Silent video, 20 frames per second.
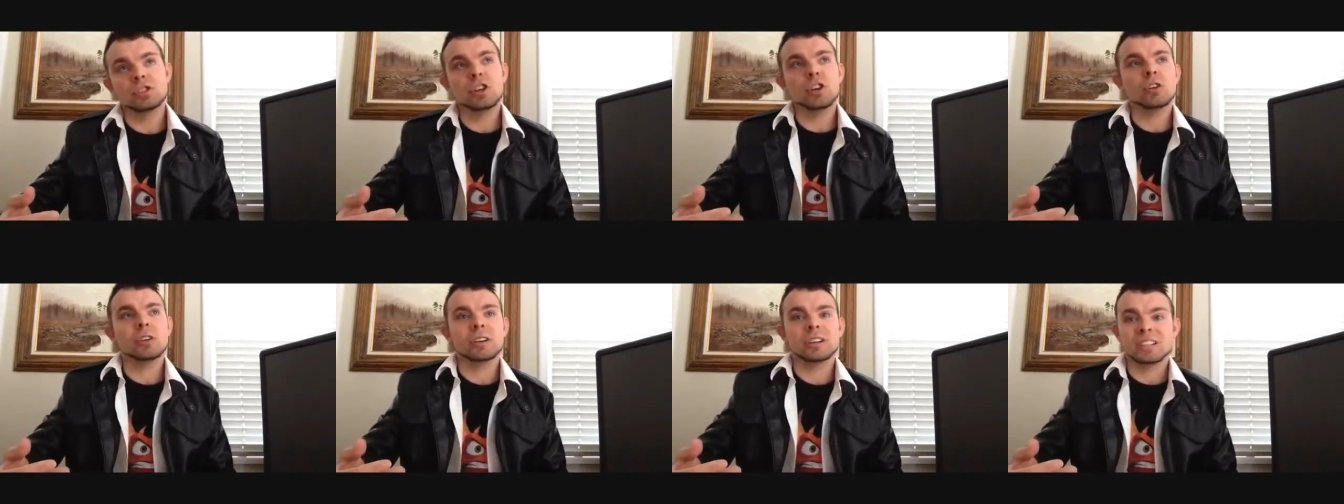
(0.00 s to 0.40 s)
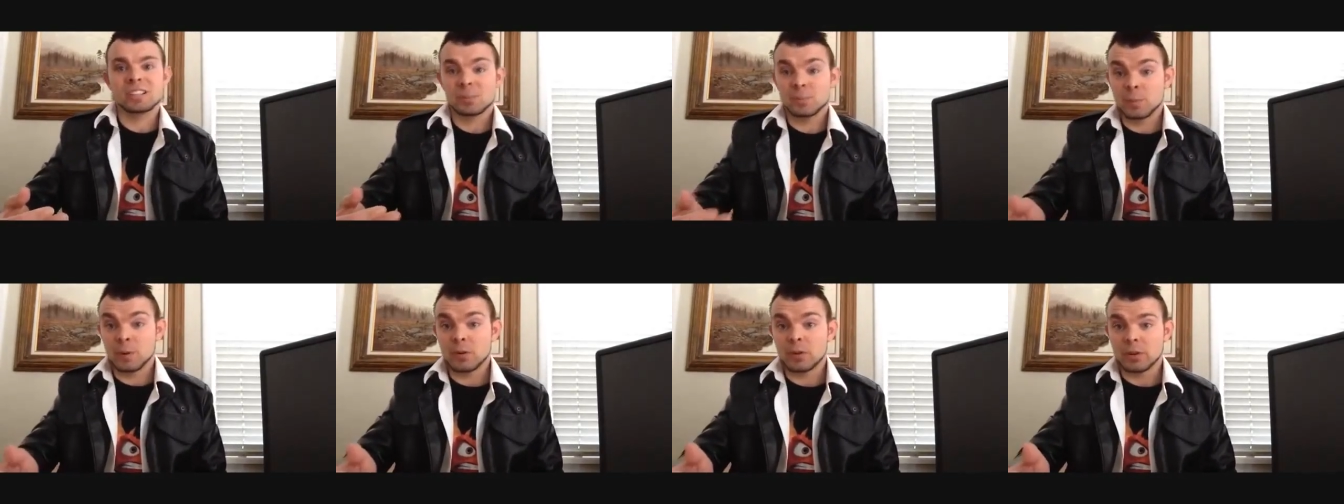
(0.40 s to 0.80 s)
share an
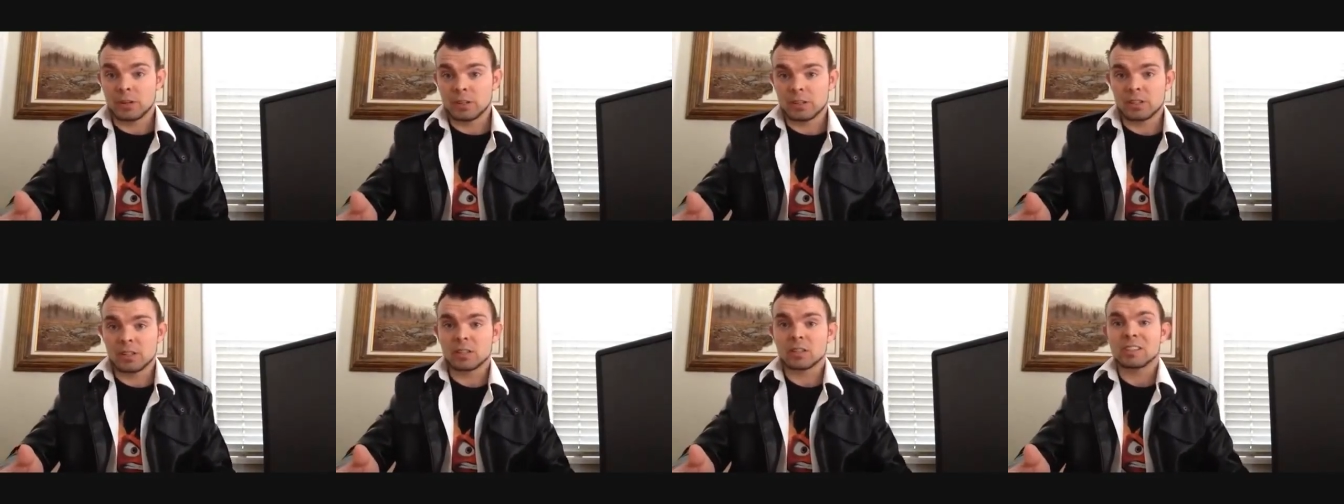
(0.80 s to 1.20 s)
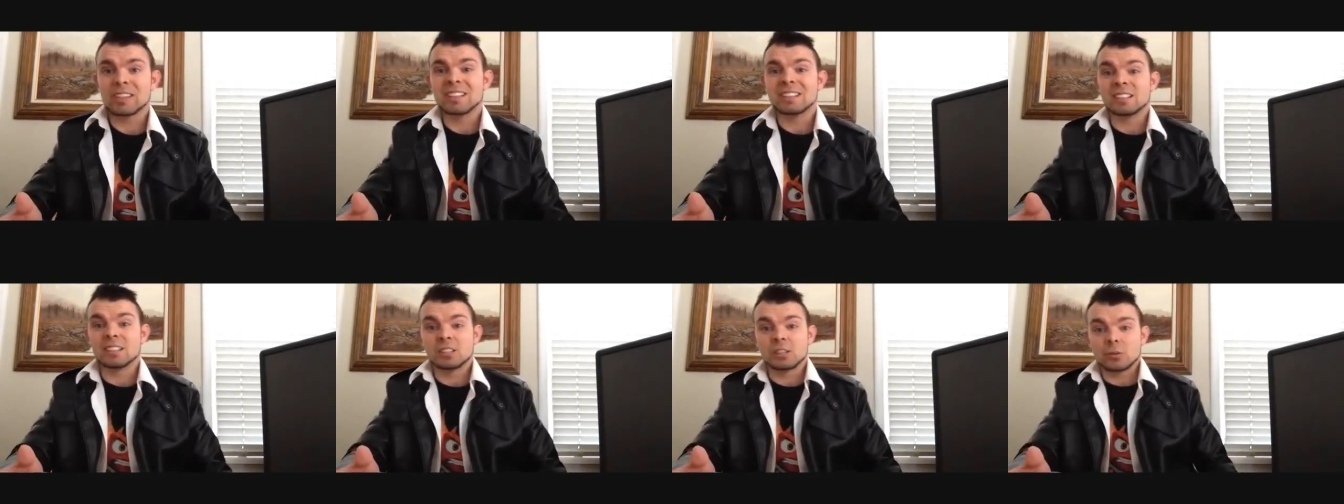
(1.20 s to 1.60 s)
experience that
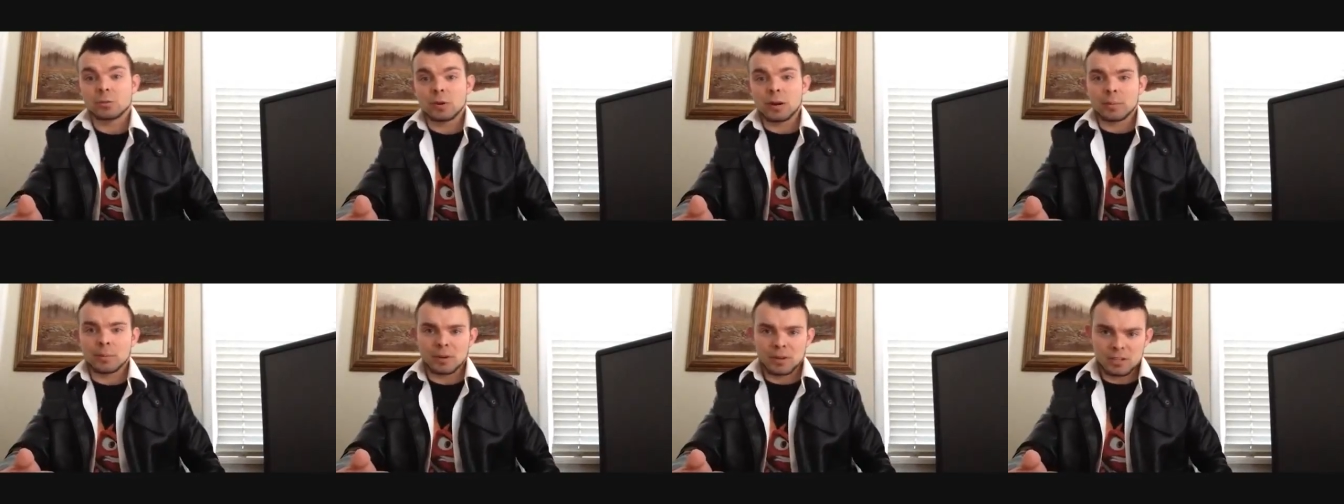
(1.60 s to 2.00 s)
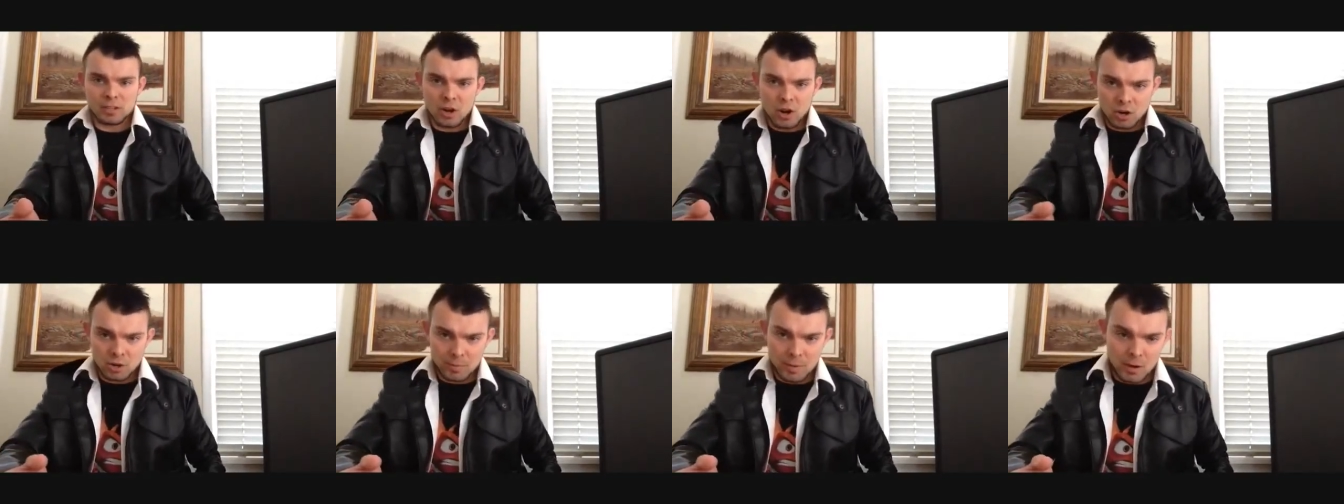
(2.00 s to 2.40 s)
leads into what I'm
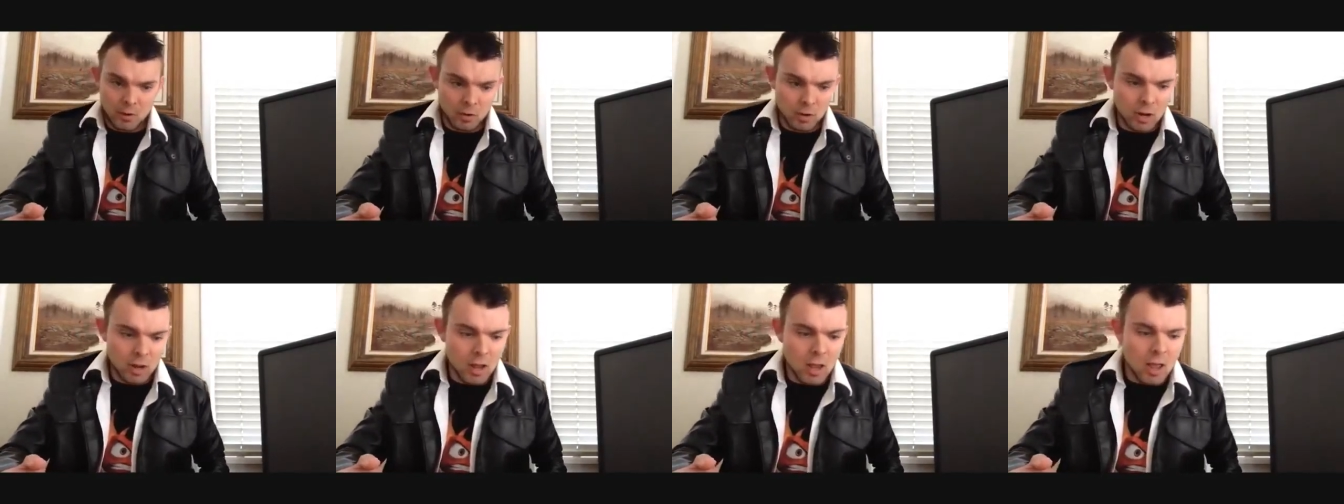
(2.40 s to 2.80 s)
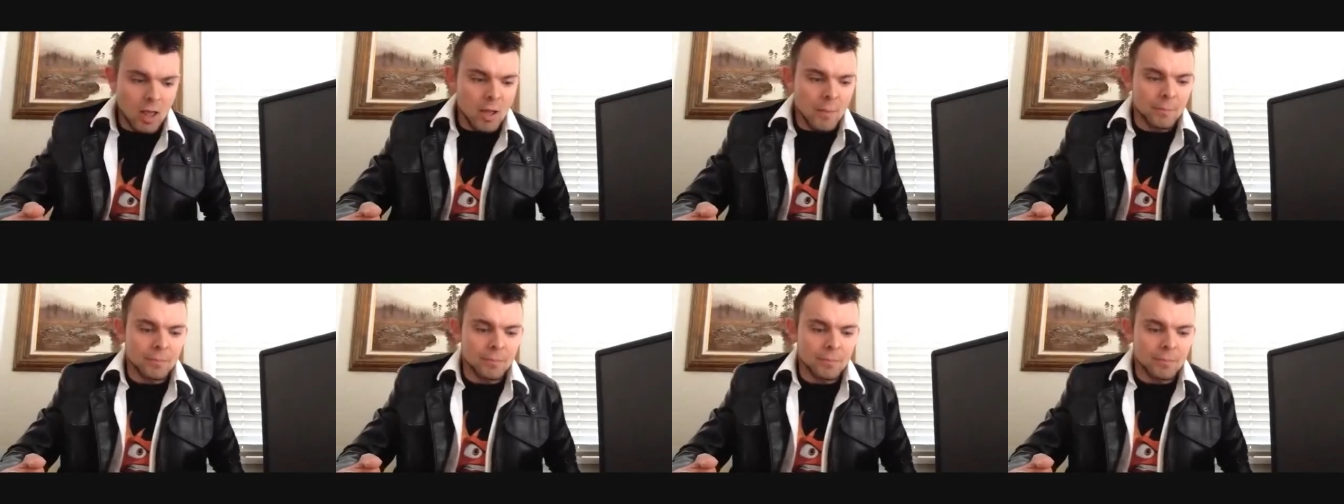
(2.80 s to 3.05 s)
going to talk about.